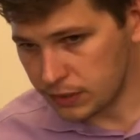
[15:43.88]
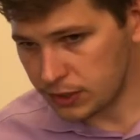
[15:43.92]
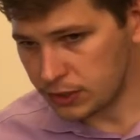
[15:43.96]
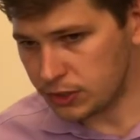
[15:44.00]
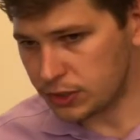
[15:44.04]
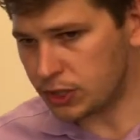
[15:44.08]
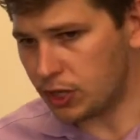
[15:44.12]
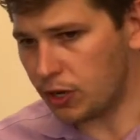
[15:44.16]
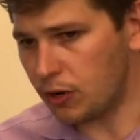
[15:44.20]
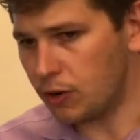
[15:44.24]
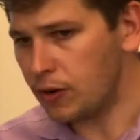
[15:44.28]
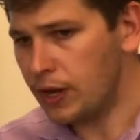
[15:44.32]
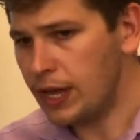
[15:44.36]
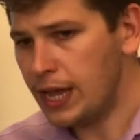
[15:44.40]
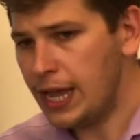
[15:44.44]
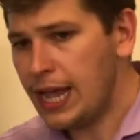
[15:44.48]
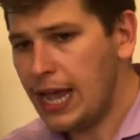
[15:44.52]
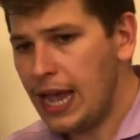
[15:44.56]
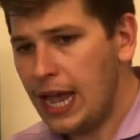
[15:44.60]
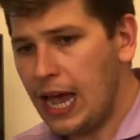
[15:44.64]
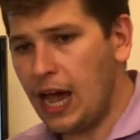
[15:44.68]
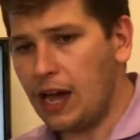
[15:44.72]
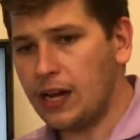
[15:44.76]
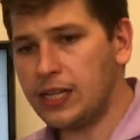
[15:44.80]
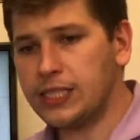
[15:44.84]
So
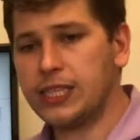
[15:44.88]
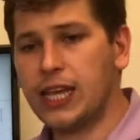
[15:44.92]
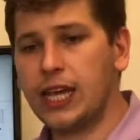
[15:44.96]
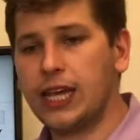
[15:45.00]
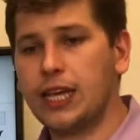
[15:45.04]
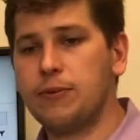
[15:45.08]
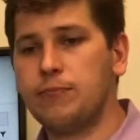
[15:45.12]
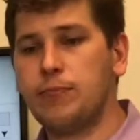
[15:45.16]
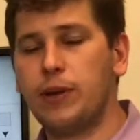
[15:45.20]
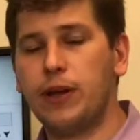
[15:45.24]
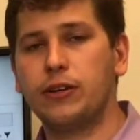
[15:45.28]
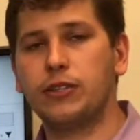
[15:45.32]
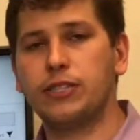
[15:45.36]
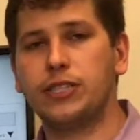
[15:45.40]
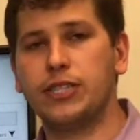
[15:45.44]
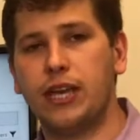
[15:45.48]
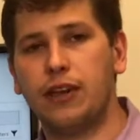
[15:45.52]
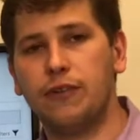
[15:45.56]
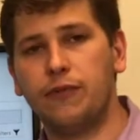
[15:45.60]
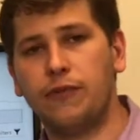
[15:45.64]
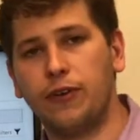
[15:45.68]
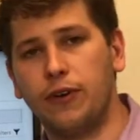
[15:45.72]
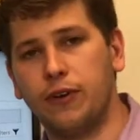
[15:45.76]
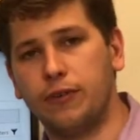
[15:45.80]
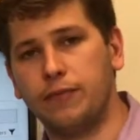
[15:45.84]
how does that compare to
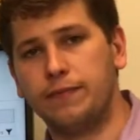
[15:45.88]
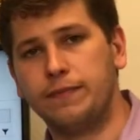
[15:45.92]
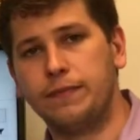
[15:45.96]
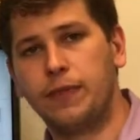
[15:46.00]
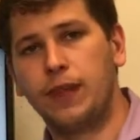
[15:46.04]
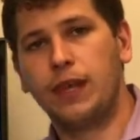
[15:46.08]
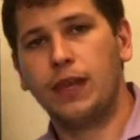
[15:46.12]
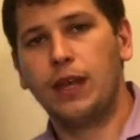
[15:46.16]
Sanford?